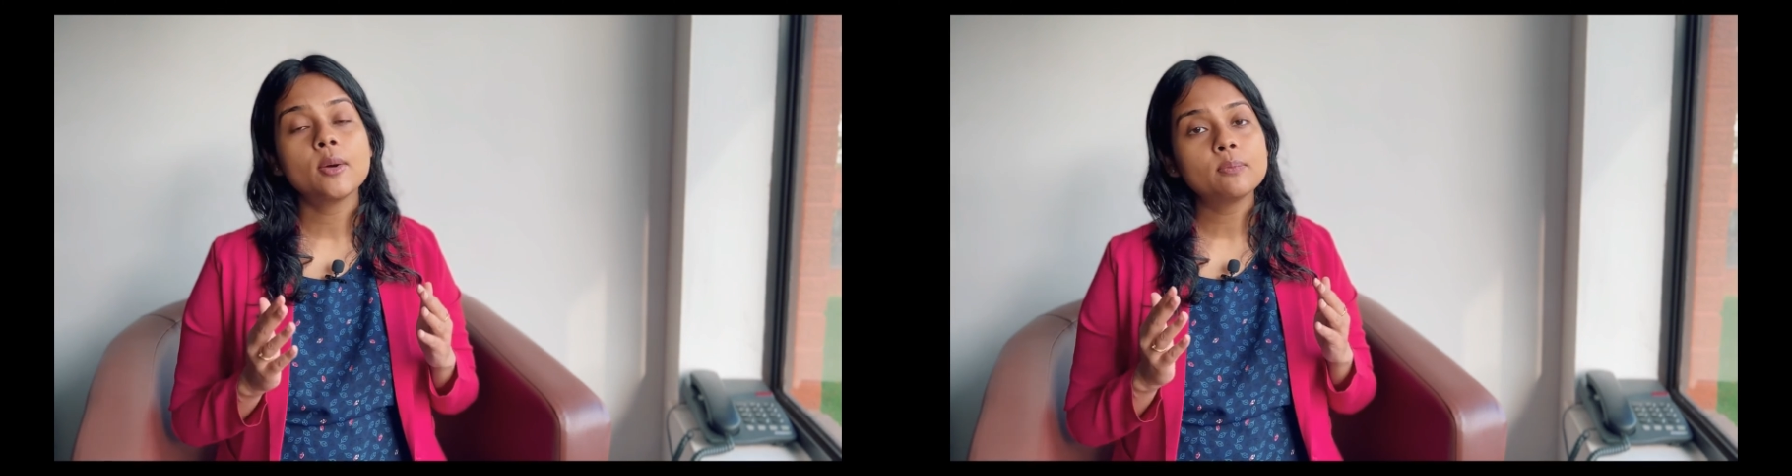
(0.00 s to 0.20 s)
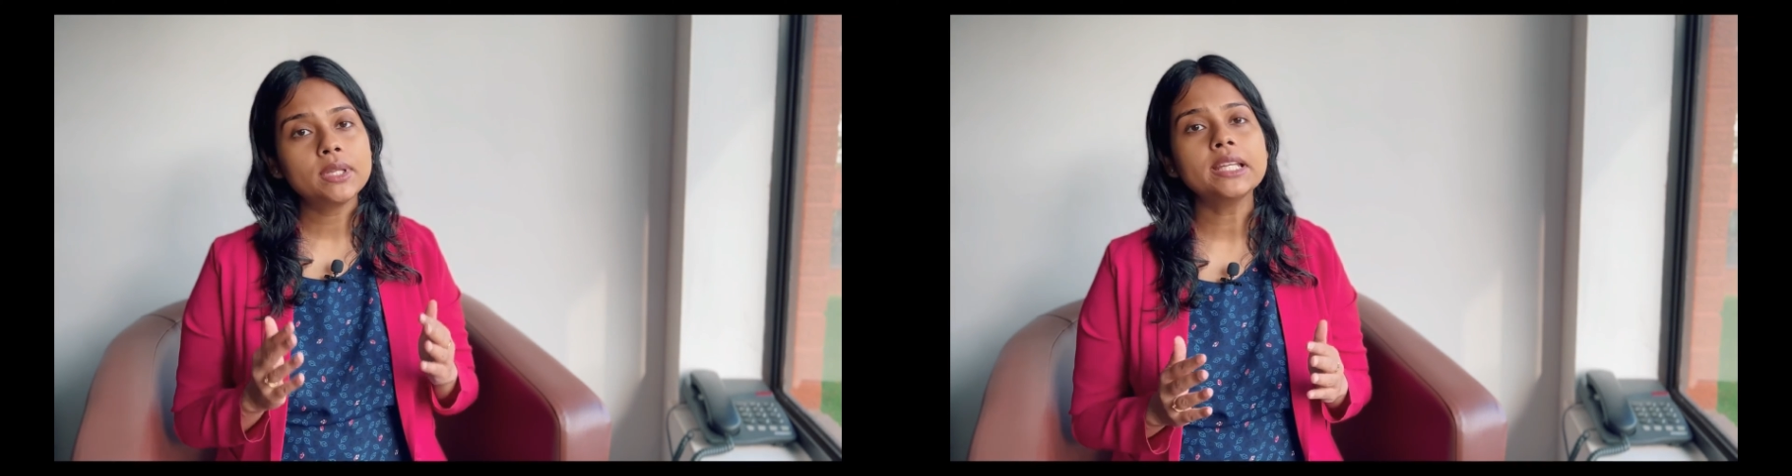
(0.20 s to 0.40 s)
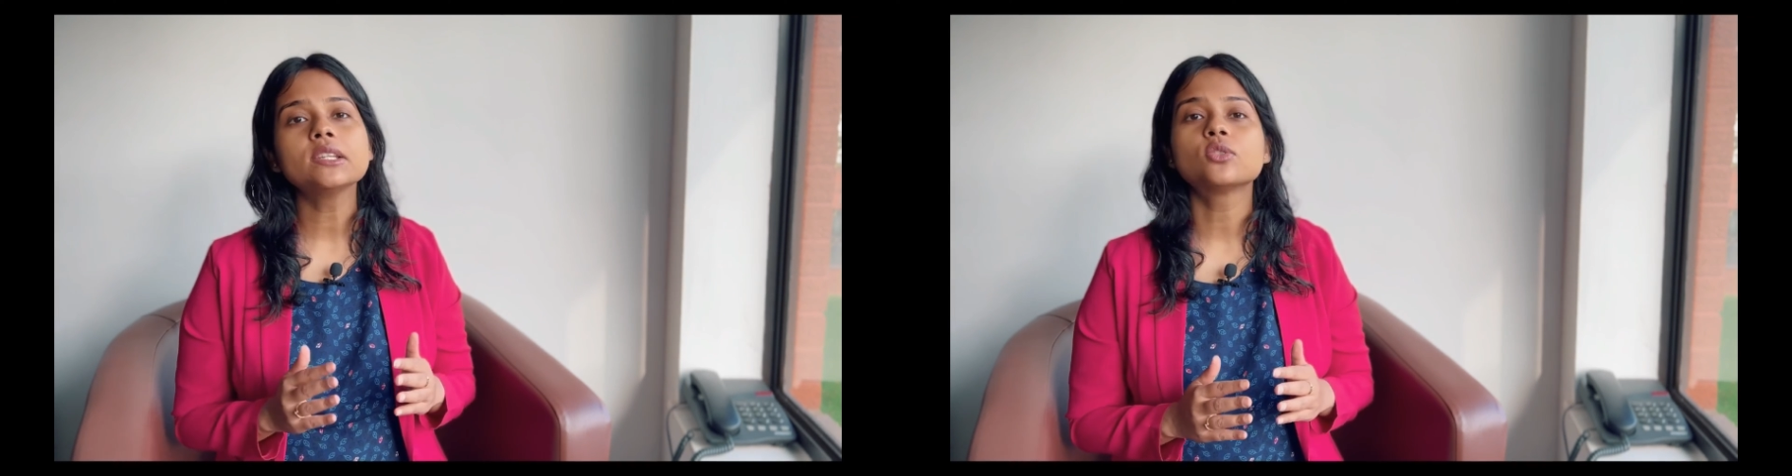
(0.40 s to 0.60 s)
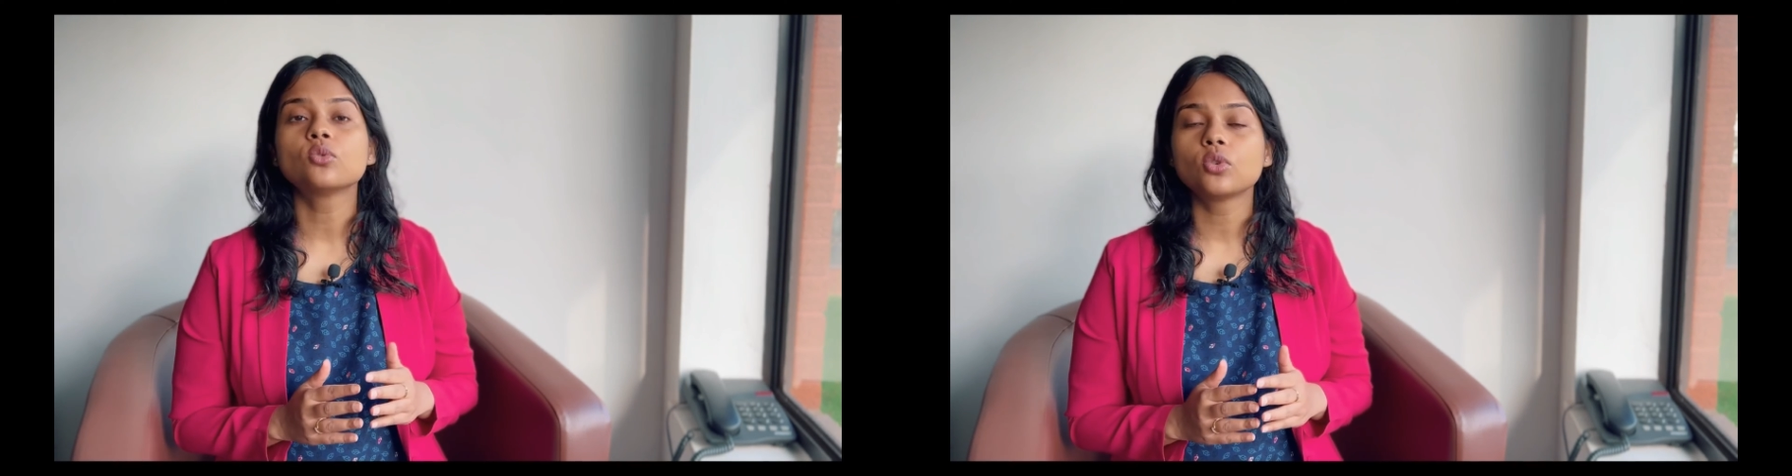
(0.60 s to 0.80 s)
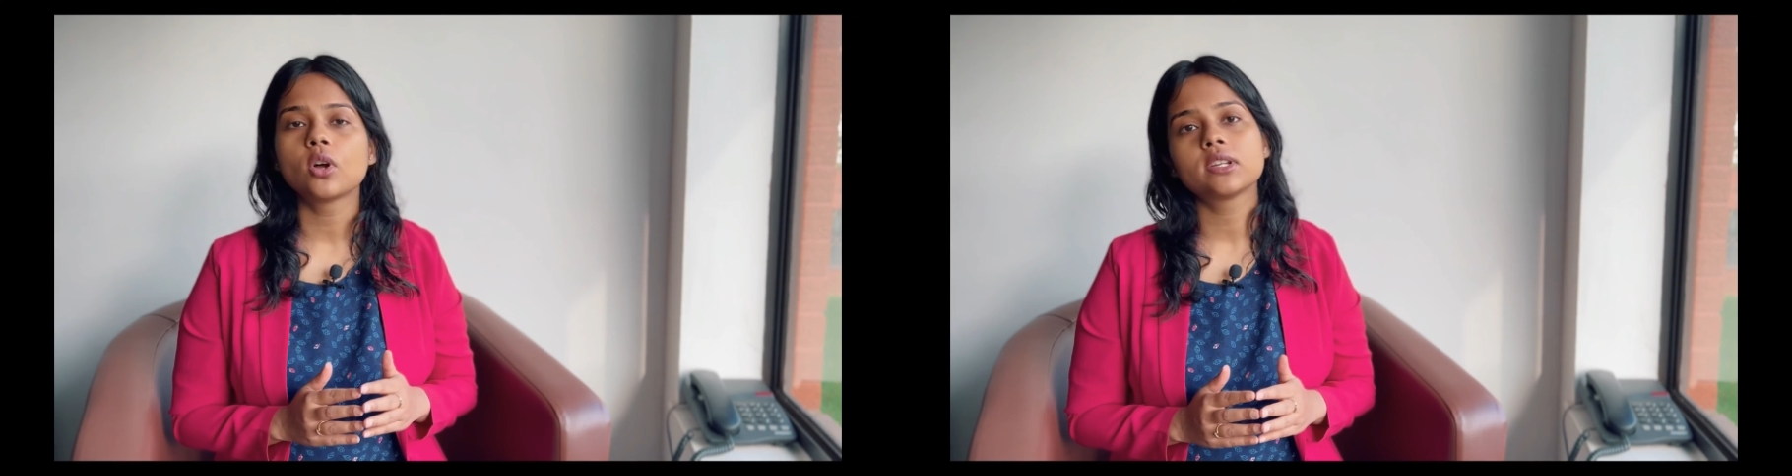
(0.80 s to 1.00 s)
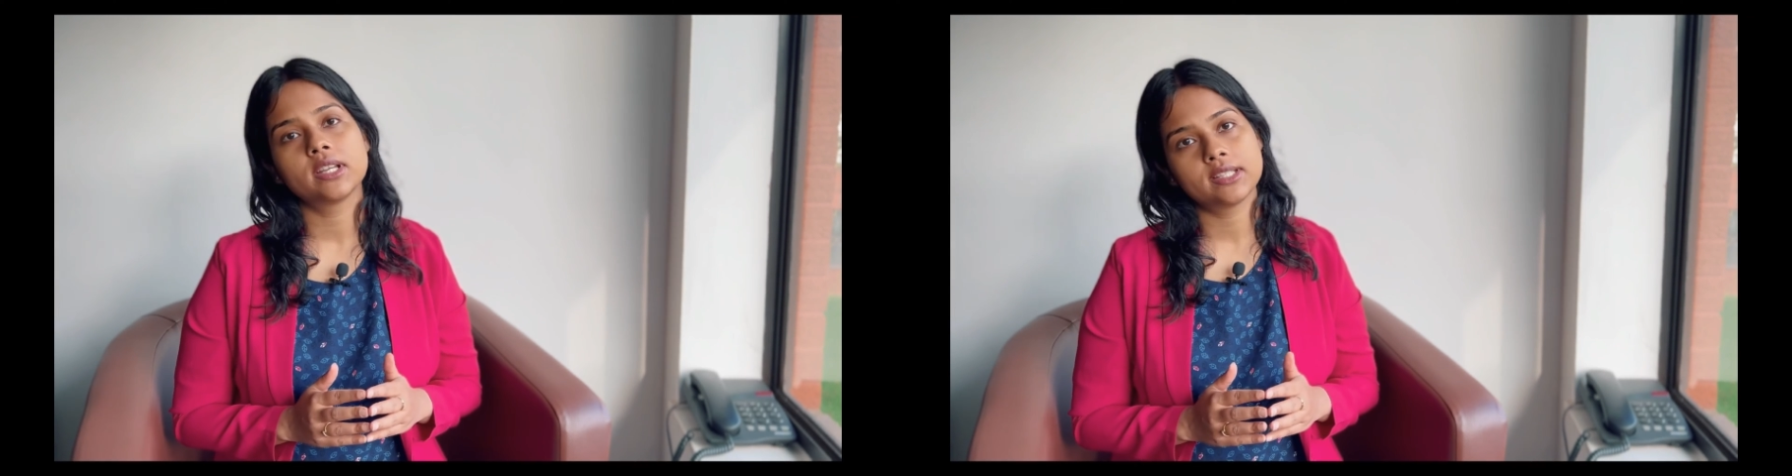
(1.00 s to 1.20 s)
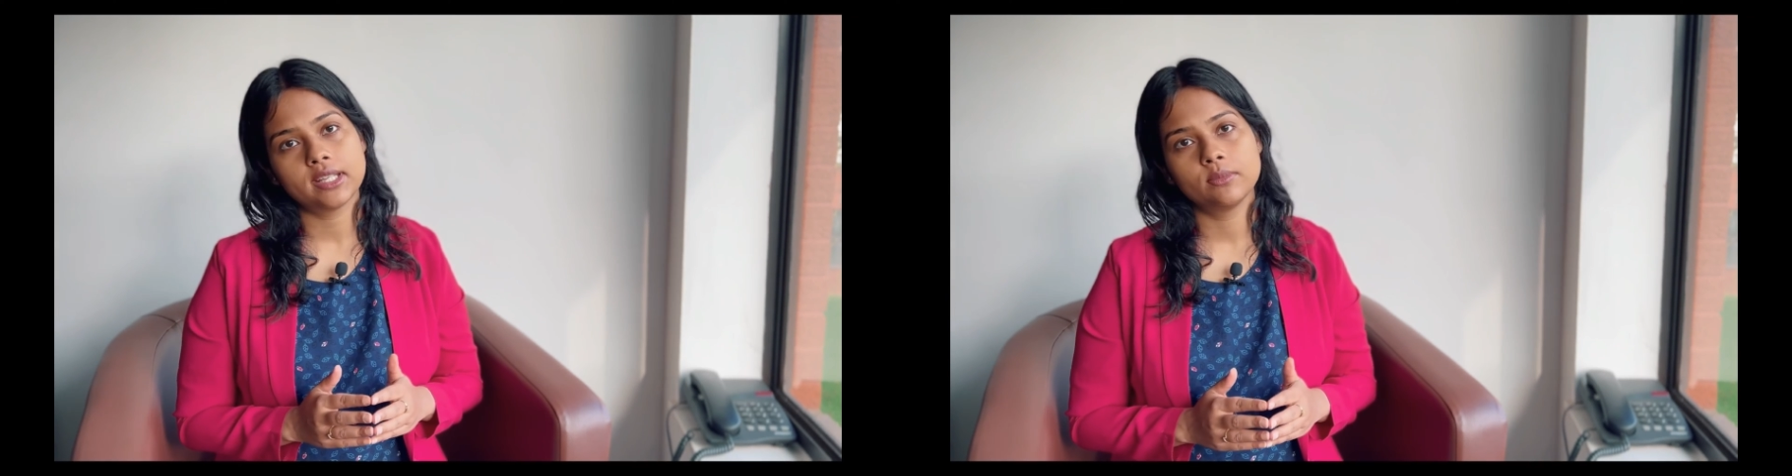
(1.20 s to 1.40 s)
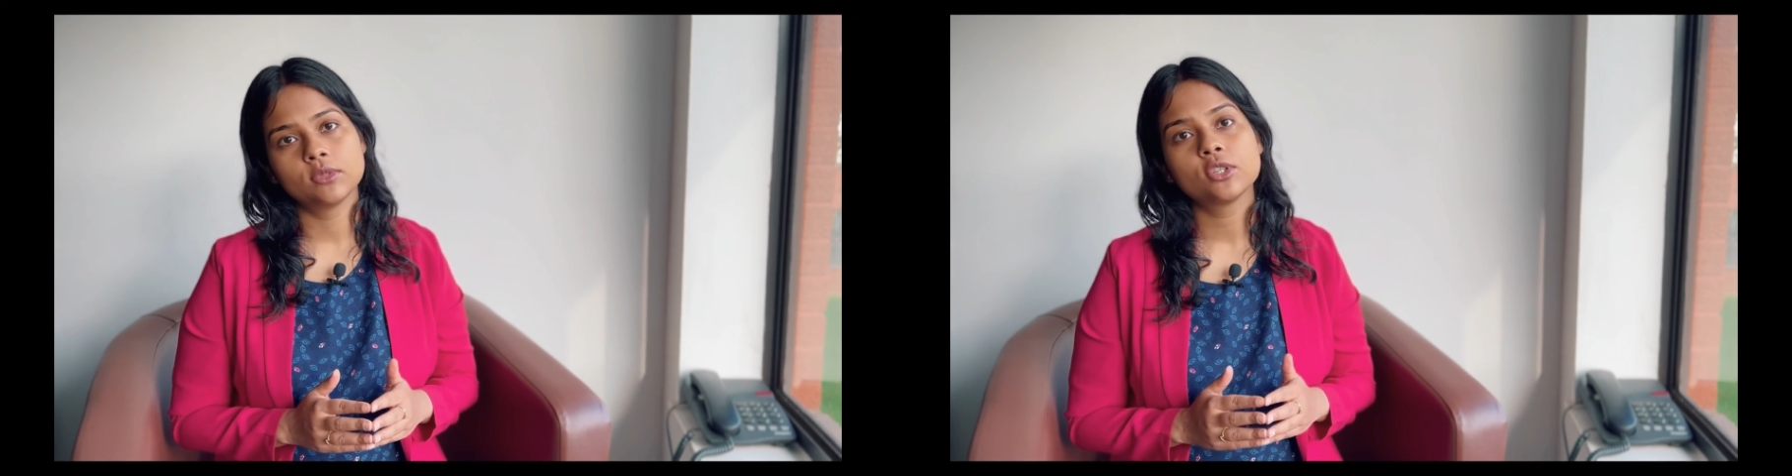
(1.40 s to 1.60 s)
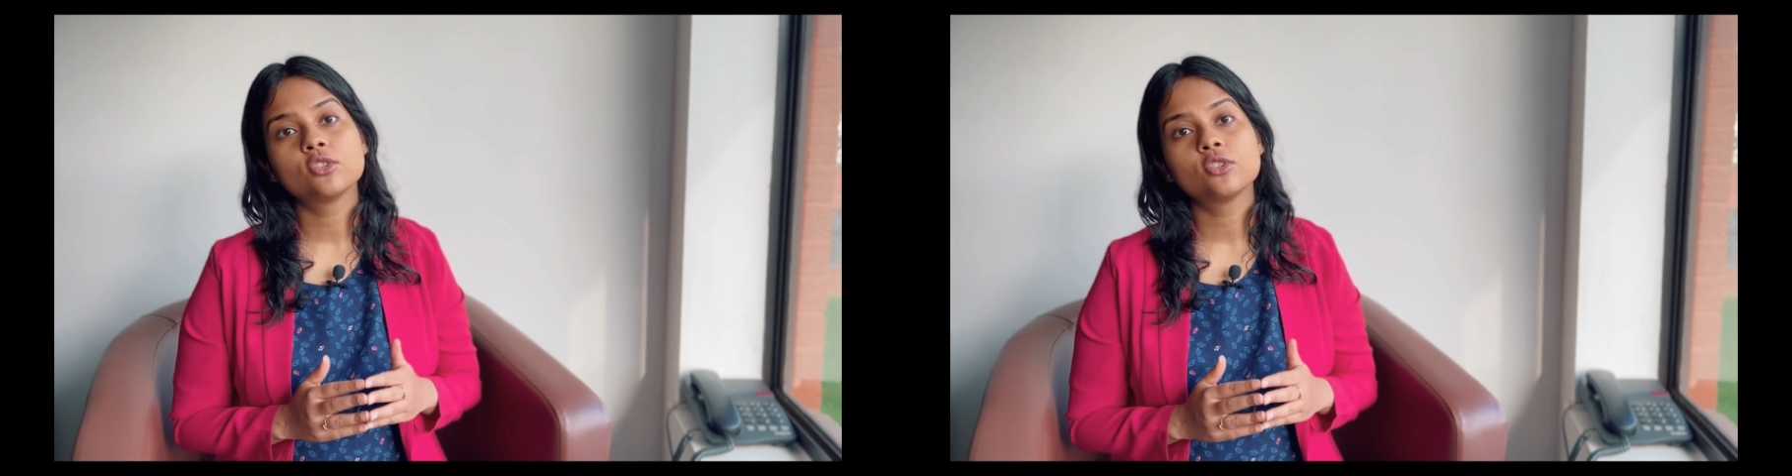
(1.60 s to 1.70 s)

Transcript: please do not attempt